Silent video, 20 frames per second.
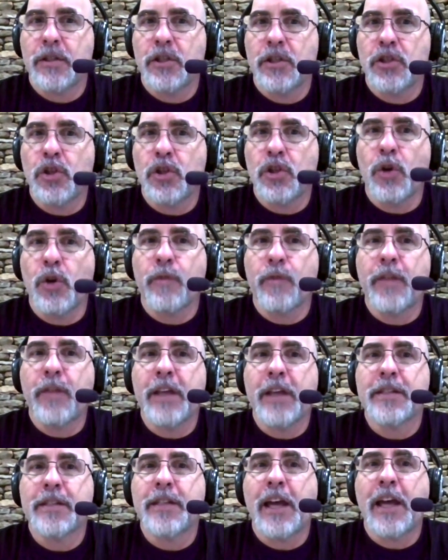So if
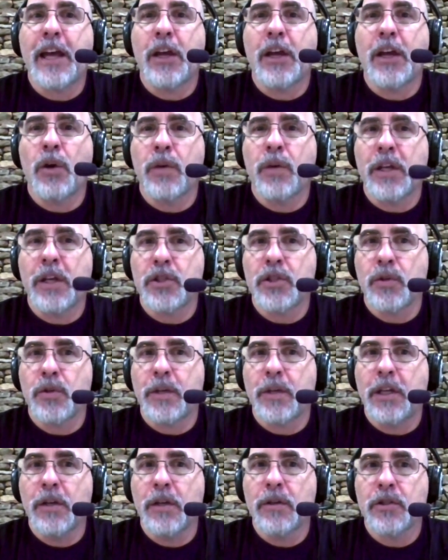they say, okay, so
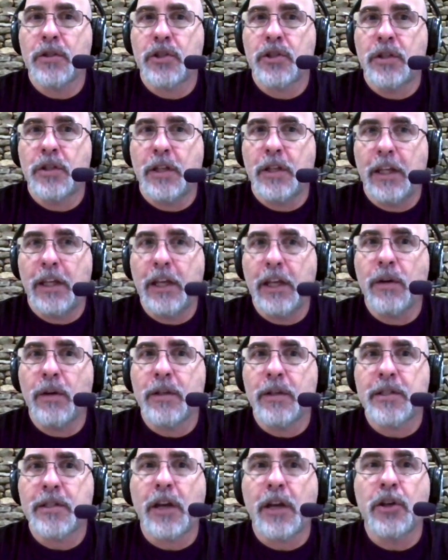here's here
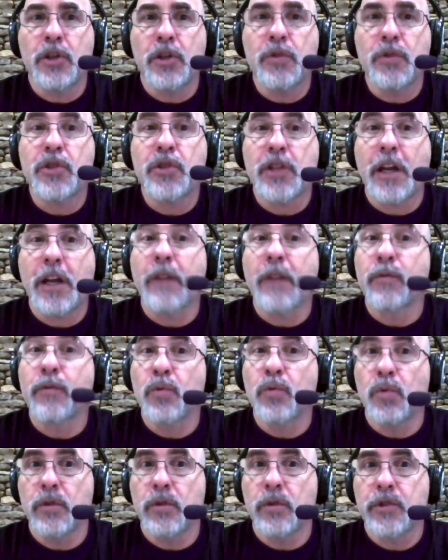is our new set of
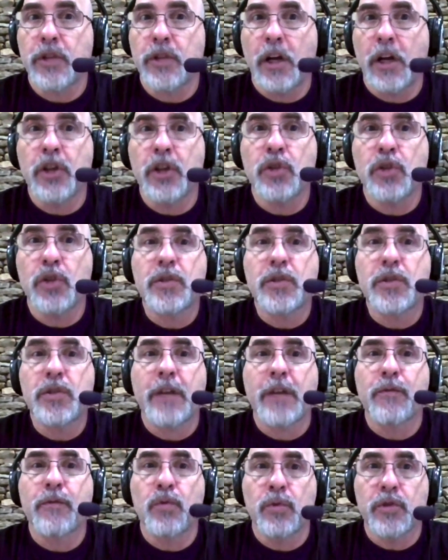rules. Our new
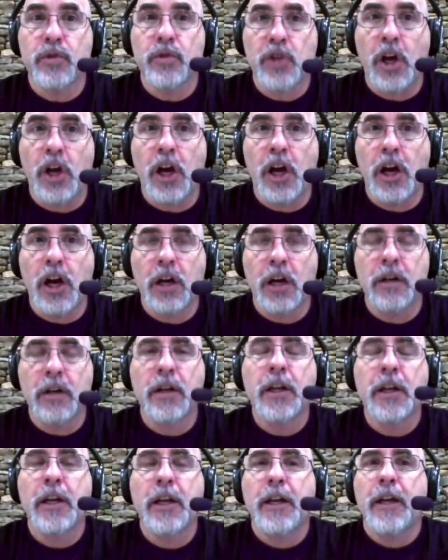of rules are,
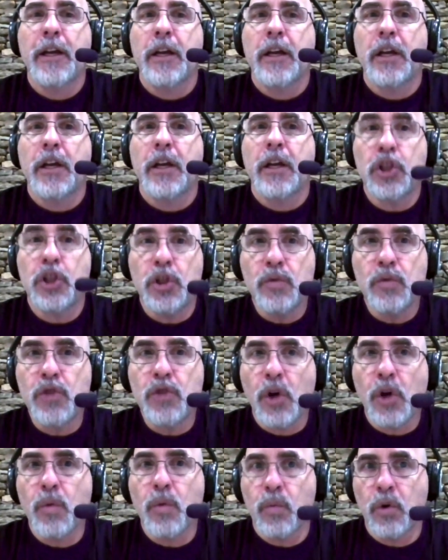you
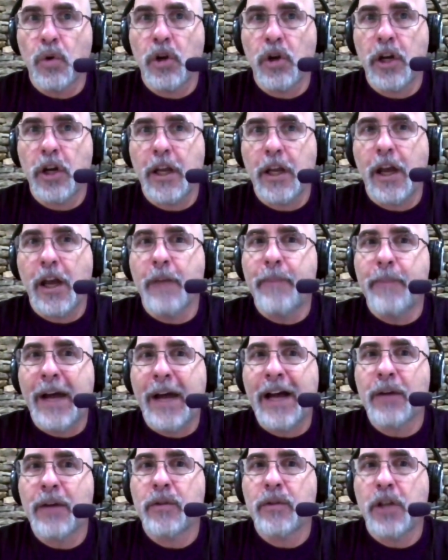don't worry
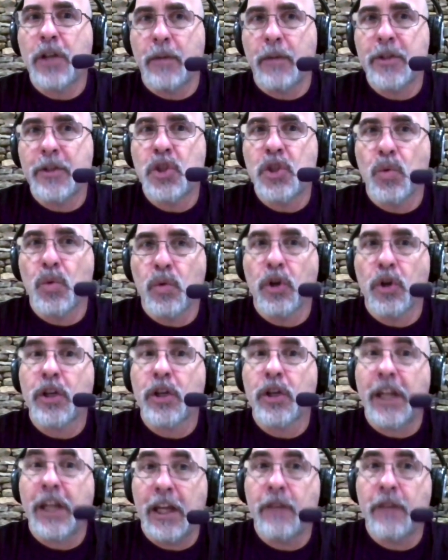about coming to
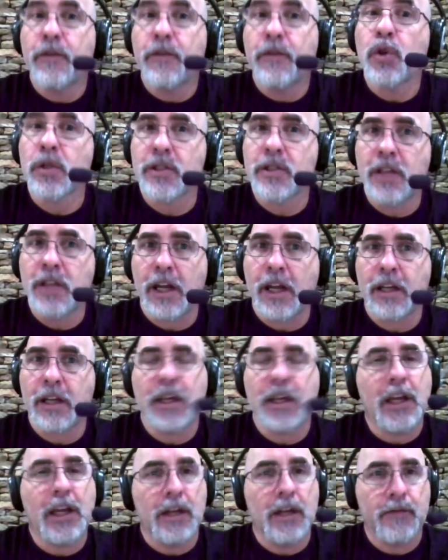work if you're
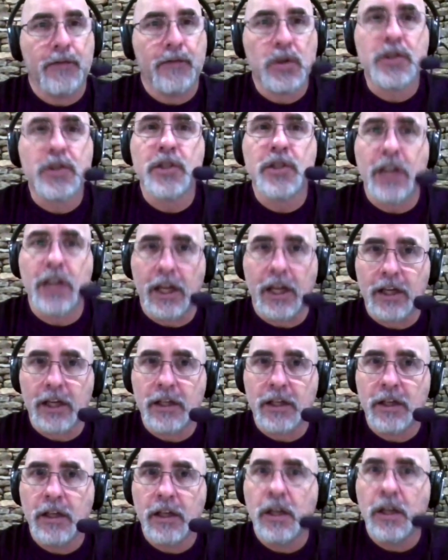sick. If you're
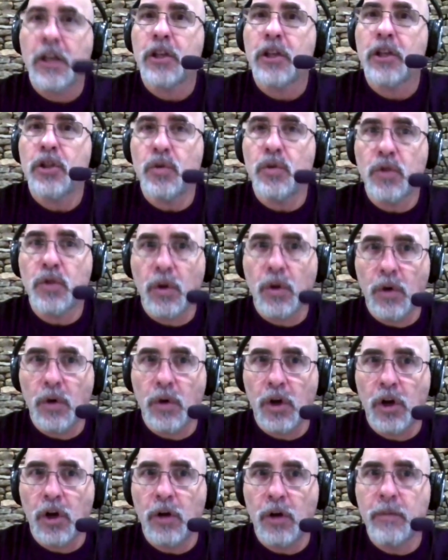sick, you go
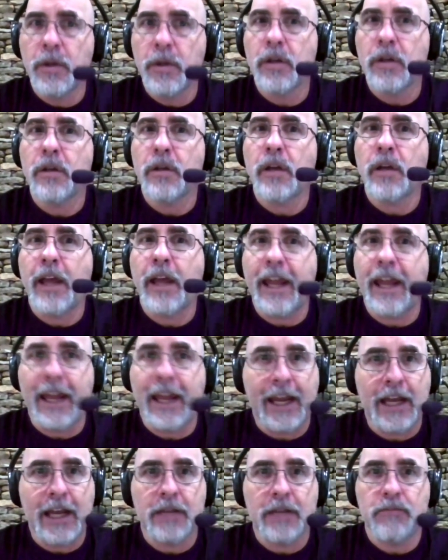home
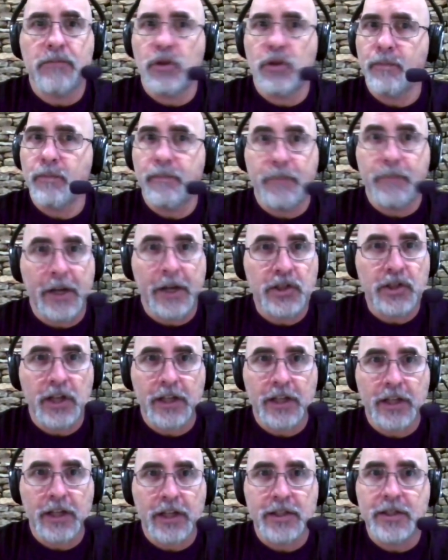and your
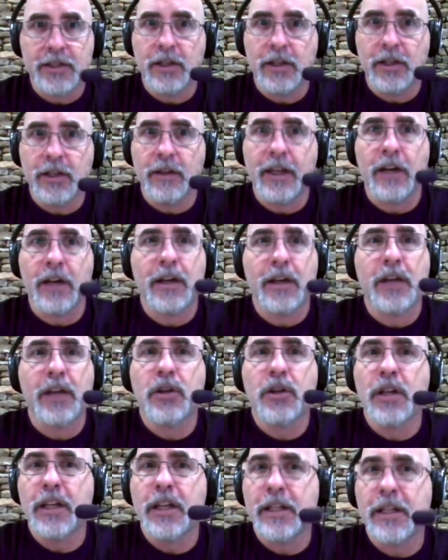paycheck is still there. Now you're
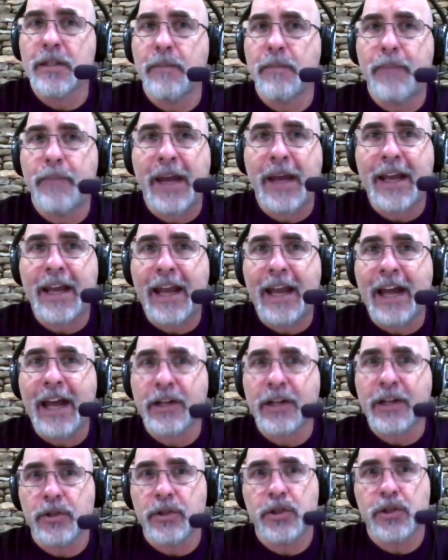going to get some bad
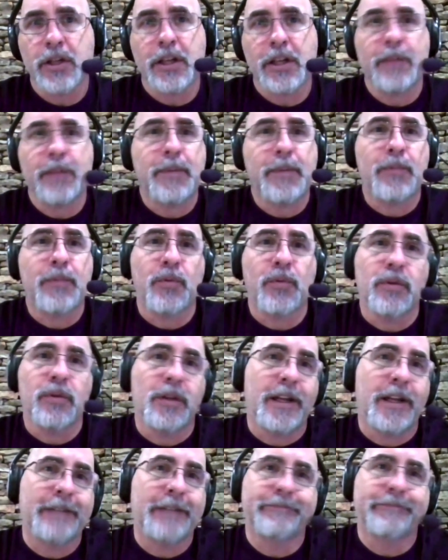actors. You're going to get people who are
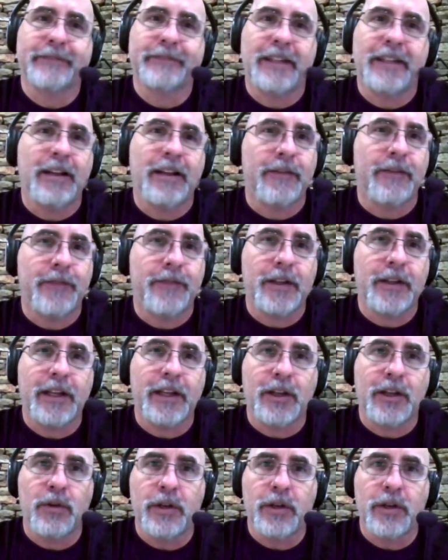like, I don't feel
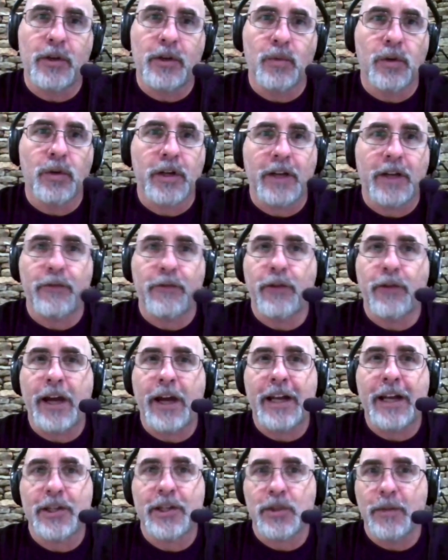like going into work on
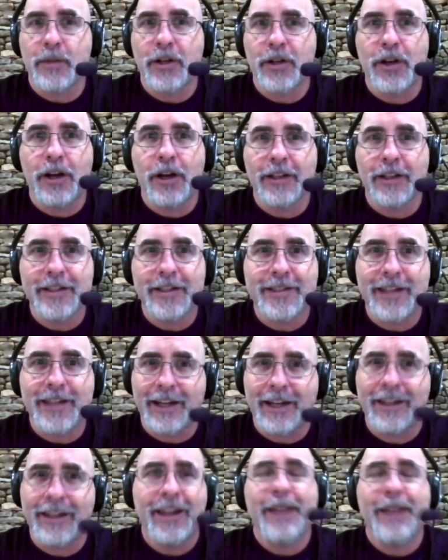Friday, so I'm going to call in
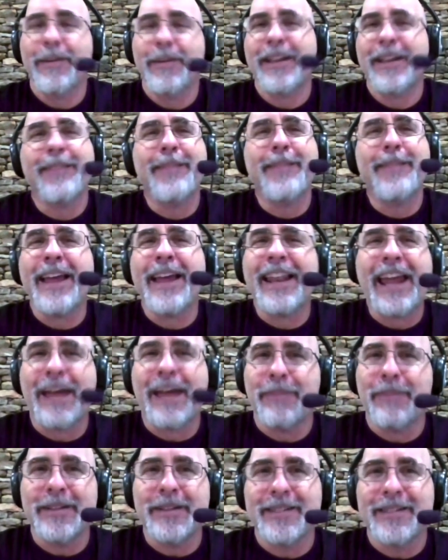sick. But uh, that
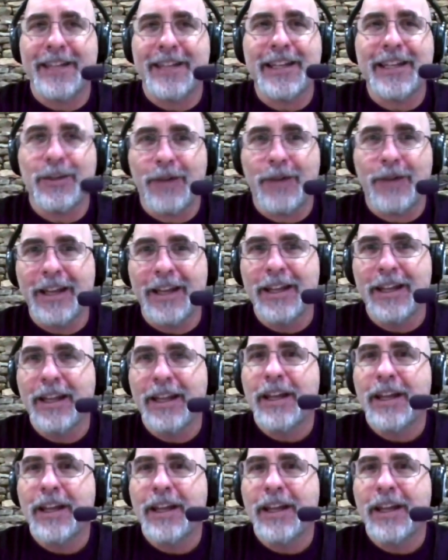happens anyway.